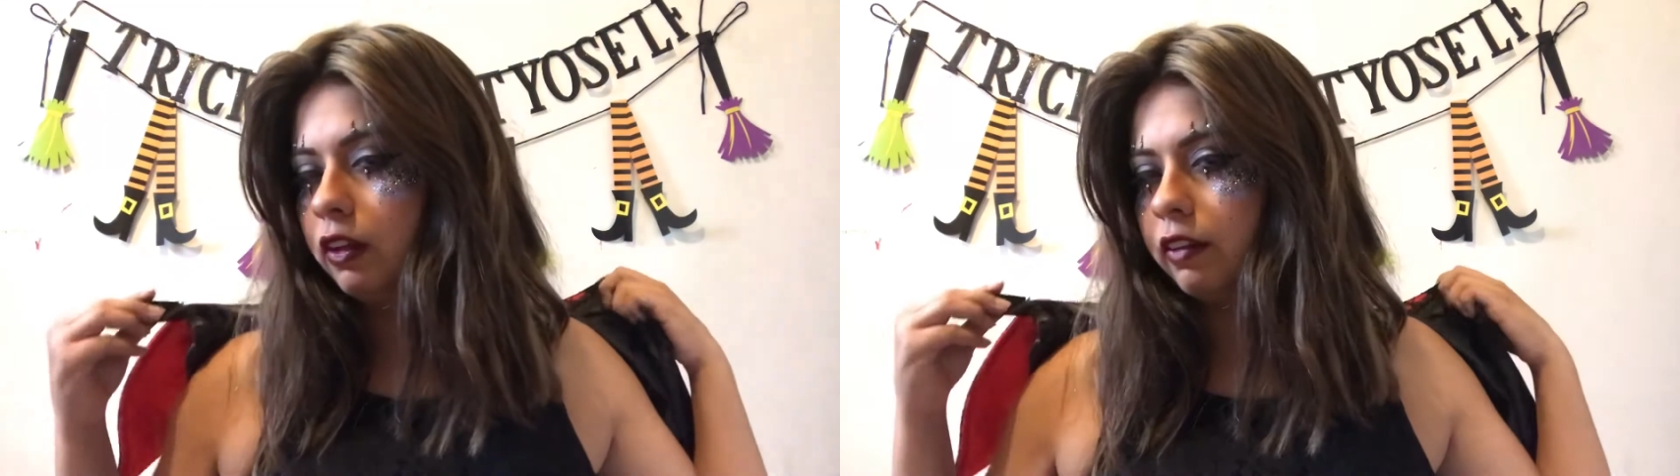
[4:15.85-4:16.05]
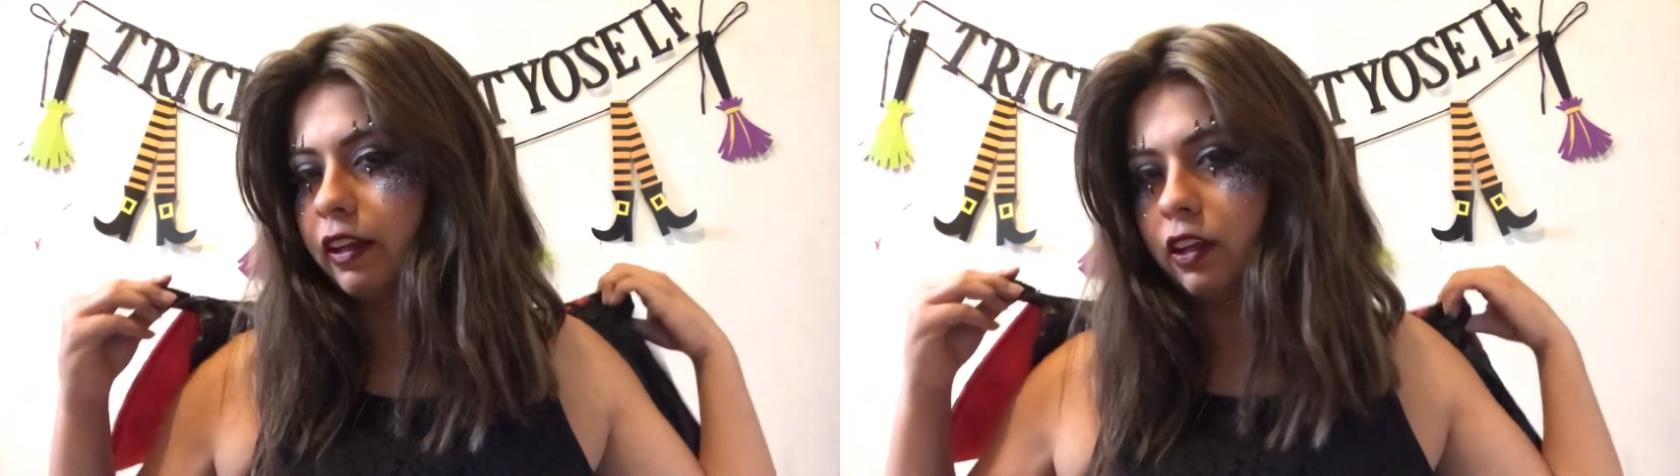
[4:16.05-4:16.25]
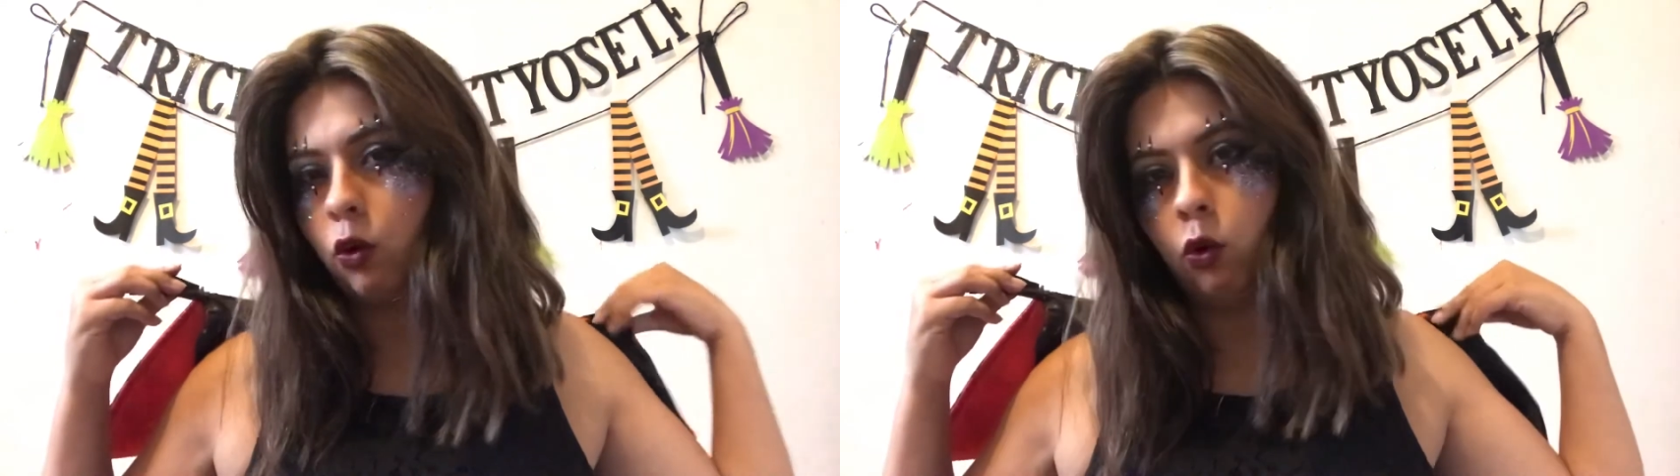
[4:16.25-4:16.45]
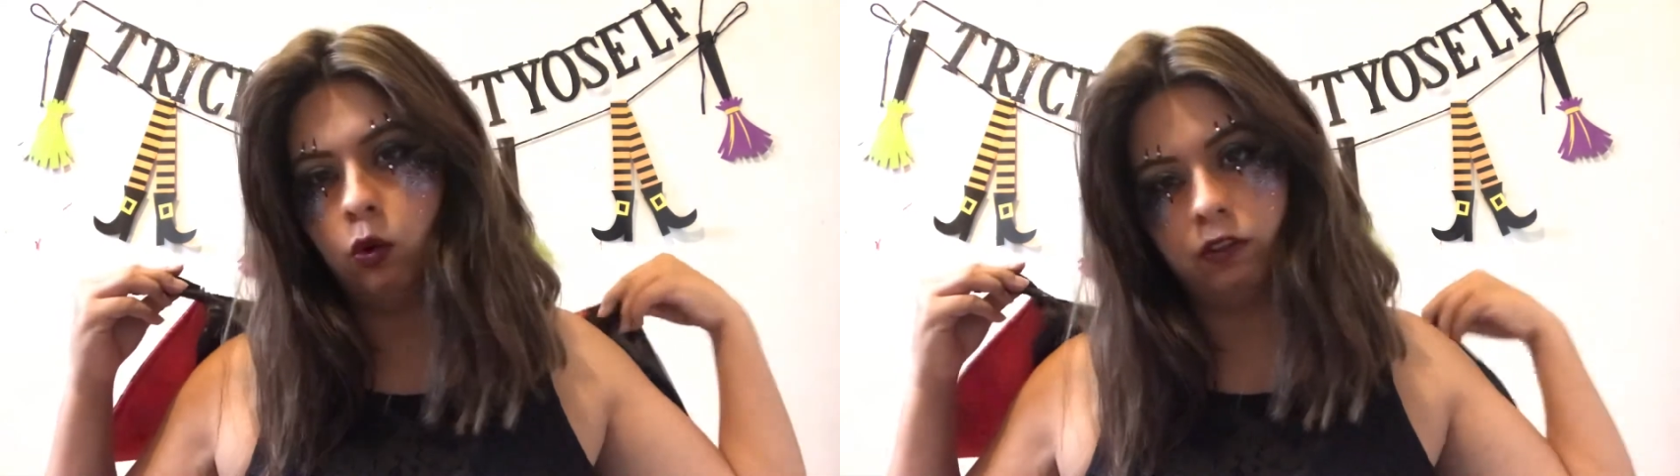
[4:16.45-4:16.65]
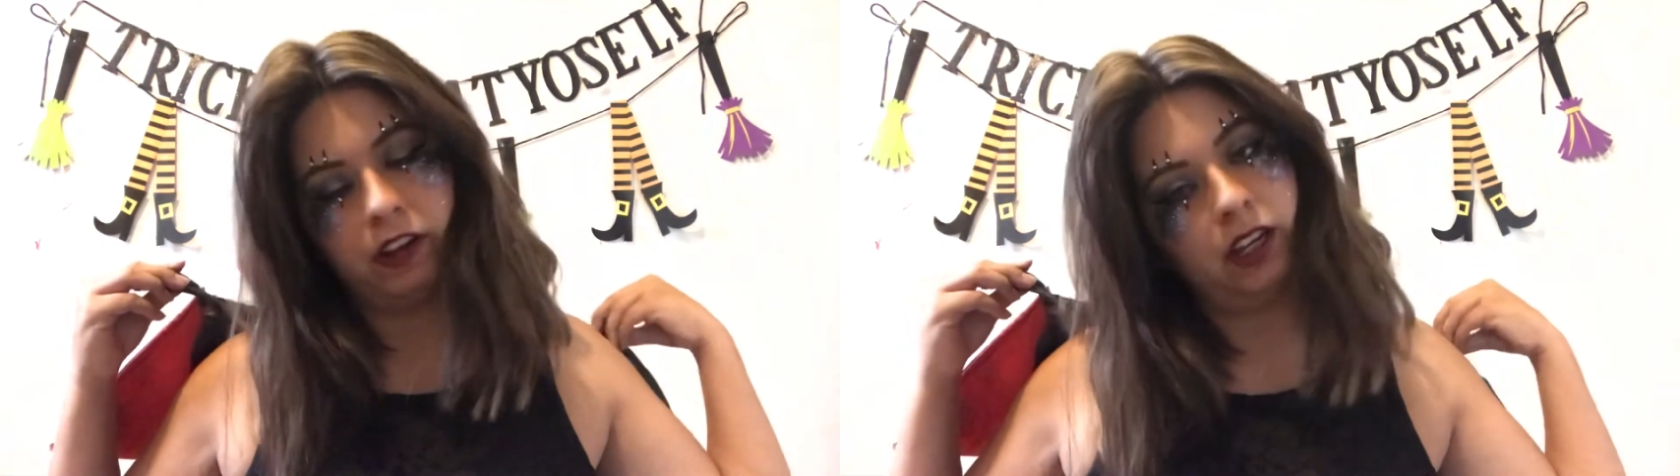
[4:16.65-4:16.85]
like an
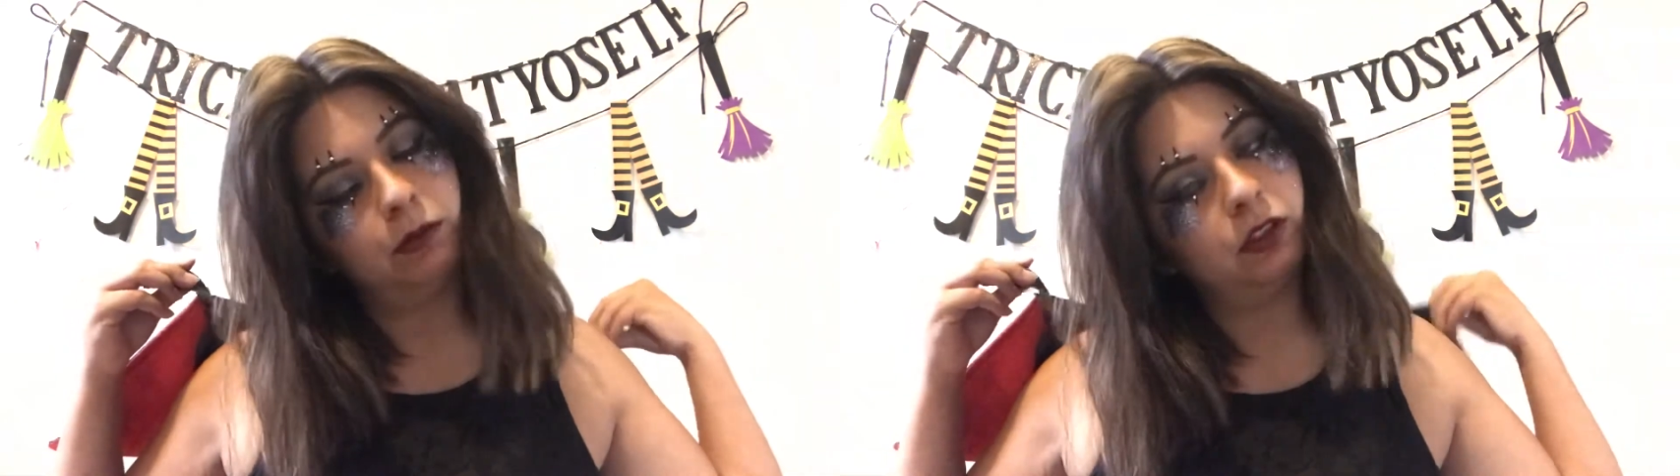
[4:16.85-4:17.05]
old vibe to